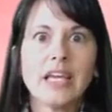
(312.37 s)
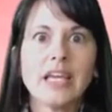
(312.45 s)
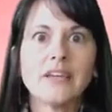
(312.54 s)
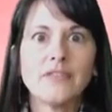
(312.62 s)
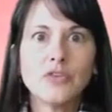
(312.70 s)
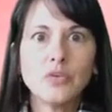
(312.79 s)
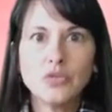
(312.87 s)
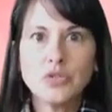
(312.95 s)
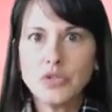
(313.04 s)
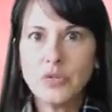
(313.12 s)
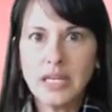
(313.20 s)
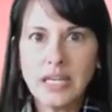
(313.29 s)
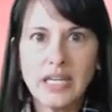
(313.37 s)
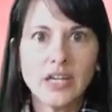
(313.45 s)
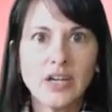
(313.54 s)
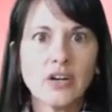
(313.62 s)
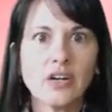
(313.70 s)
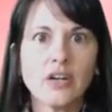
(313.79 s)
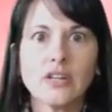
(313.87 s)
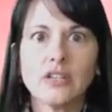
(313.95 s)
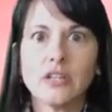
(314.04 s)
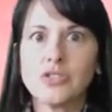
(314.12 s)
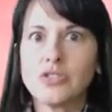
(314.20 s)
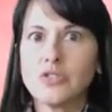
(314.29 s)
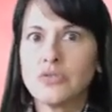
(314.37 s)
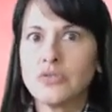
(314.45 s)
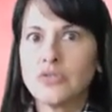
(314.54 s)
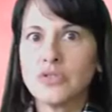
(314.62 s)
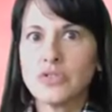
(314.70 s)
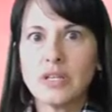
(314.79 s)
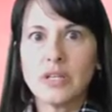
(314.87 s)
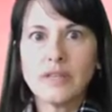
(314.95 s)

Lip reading: if you do hear a student,